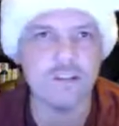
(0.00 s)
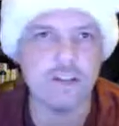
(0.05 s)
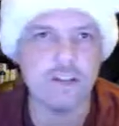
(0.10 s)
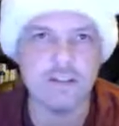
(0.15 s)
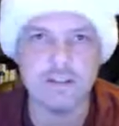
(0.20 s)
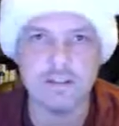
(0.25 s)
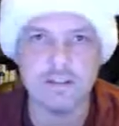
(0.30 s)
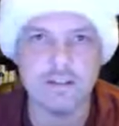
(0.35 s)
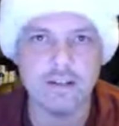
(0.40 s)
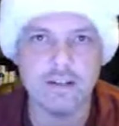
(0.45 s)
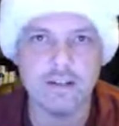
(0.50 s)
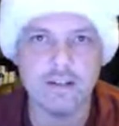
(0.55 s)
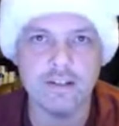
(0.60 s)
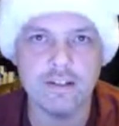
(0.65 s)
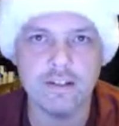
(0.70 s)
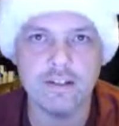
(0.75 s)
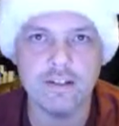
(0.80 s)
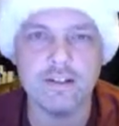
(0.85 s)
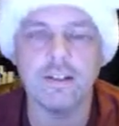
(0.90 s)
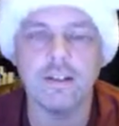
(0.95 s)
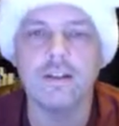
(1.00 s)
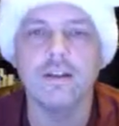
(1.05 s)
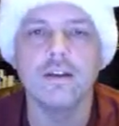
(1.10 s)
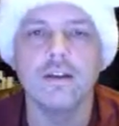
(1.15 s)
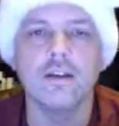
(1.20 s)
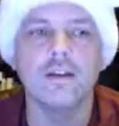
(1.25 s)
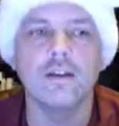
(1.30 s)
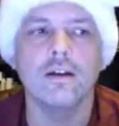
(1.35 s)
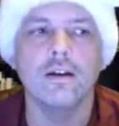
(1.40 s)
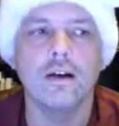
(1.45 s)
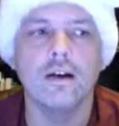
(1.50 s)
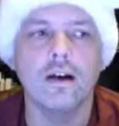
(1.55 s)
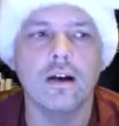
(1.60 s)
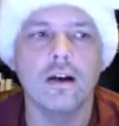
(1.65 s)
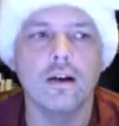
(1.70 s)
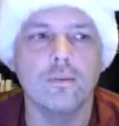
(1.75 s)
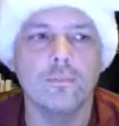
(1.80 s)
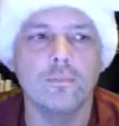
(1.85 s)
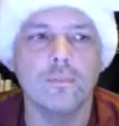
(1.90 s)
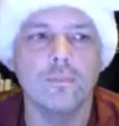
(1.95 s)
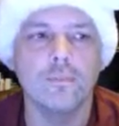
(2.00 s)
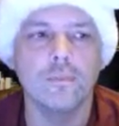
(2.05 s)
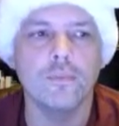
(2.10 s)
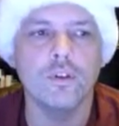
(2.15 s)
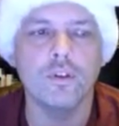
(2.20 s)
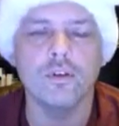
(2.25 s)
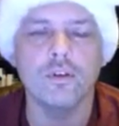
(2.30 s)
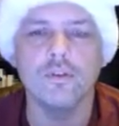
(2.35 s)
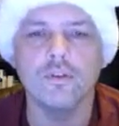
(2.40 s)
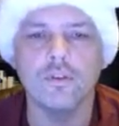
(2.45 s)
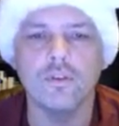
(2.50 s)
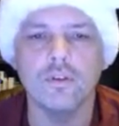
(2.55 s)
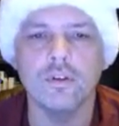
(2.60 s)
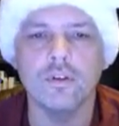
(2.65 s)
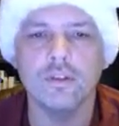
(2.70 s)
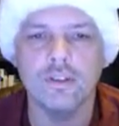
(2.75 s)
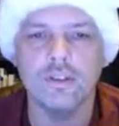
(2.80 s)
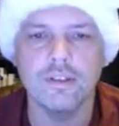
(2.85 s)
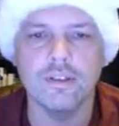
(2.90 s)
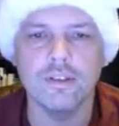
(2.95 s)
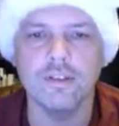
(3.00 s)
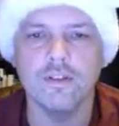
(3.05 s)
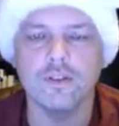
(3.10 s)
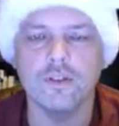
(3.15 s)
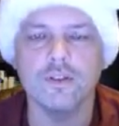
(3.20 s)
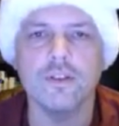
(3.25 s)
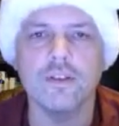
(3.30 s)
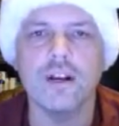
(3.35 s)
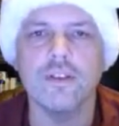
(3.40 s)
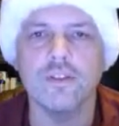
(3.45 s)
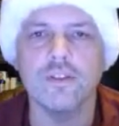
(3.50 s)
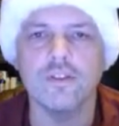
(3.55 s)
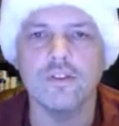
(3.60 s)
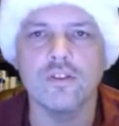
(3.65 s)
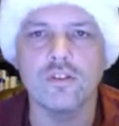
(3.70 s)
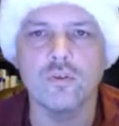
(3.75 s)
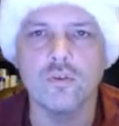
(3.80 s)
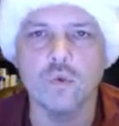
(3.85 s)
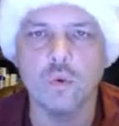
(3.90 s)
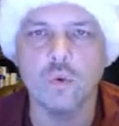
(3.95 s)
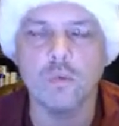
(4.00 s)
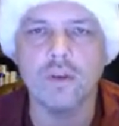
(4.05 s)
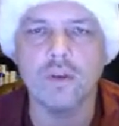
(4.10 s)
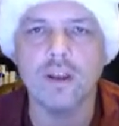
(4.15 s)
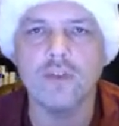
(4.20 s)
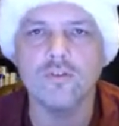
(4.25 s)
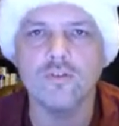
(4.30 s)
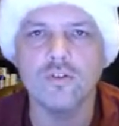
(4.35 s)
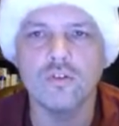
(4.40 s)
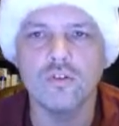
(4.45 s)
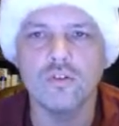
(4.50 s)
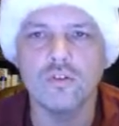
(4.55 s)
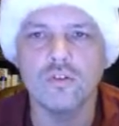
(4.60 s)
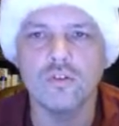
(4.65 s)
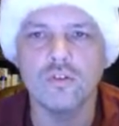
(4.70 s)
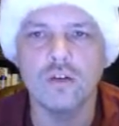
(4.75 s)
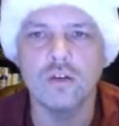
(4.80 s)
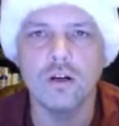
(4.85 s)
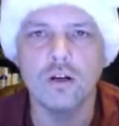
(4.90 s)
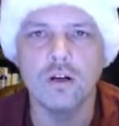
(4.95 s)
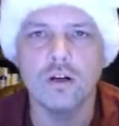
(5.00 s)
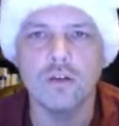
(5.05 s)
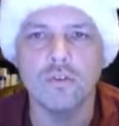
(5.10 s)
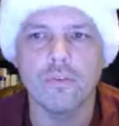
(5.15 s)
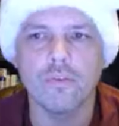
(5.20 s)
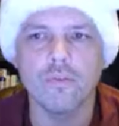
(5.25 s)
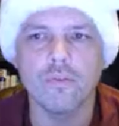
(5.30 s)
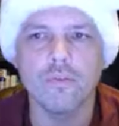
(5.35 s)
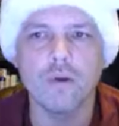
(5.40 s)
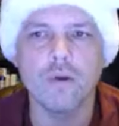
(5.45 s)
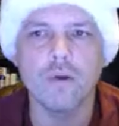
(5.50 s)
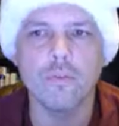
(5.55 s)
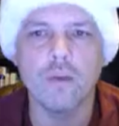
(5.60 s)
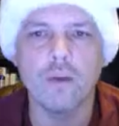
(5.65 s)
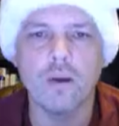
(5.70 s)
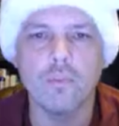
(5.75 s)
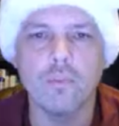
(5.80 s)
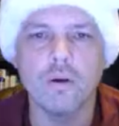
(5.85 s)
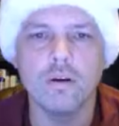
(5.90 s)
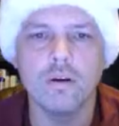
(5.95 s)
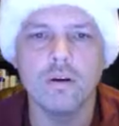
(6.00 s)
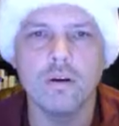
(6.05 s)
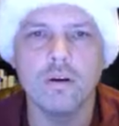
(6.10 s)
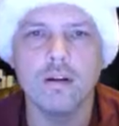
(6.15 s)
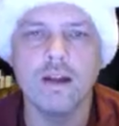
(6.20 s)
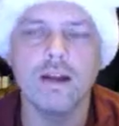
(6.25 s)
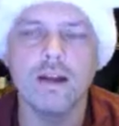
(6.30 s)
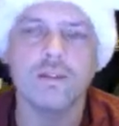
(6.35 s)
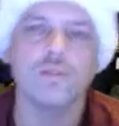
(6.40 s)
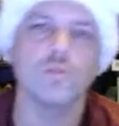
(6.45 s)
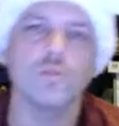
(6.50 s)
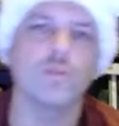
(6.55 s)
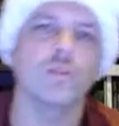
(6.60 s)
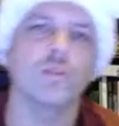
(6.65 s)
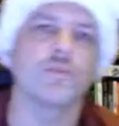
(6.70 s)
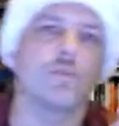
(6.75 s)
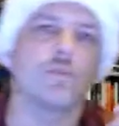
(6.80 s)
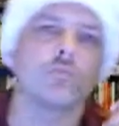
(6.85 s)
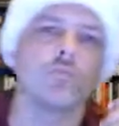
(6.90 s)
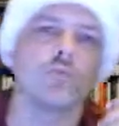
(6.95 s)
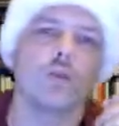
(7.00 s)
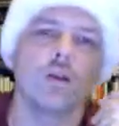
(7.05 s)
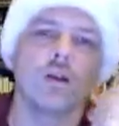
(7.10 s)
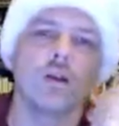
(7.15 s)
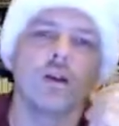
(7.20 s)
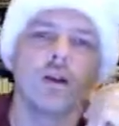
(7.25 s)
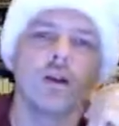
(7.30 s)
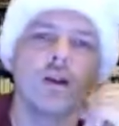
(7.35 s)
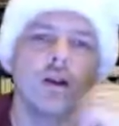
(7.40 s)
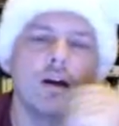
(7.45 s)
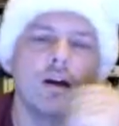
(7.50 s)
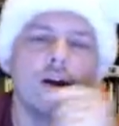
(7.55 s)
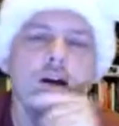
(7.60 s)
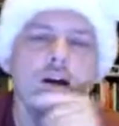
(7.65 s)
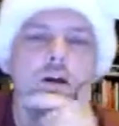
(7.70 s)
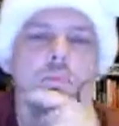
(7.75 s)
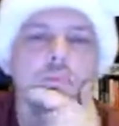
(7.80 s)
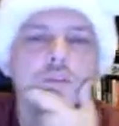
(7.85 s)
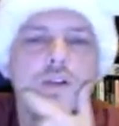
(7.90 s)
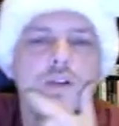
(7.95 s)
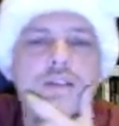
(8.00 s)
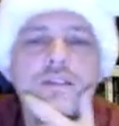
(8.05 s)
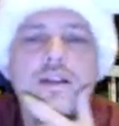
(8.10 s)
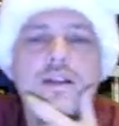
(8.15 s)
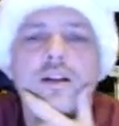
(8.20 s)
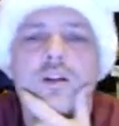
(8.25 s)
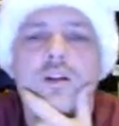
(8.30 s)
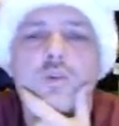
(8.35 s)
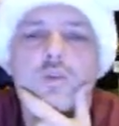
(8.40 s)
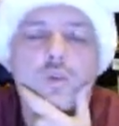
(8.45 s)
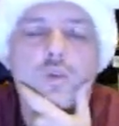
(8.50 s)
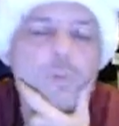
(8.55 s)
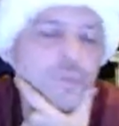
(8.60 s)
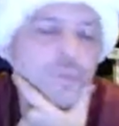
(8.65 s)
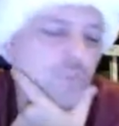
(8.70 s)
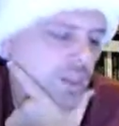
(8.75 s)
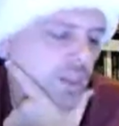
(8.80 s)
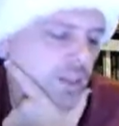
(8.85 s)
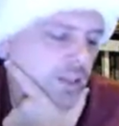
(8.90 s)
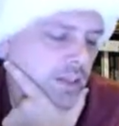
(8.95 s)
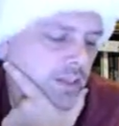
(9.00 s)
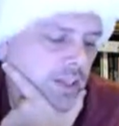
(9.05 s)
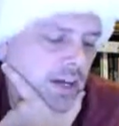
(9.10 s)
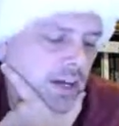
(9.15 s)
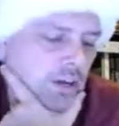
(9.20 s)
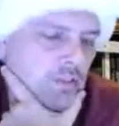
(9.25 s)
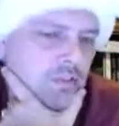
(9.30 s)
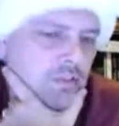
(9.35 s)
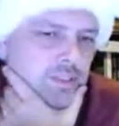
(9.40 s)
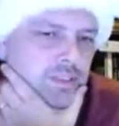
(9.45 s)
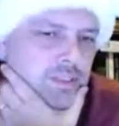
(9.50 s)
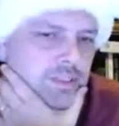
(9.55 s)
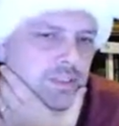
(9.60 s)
the SSID, those kind of things that you would normally have to do through a web console of some sort. So that's kind of cool. Now,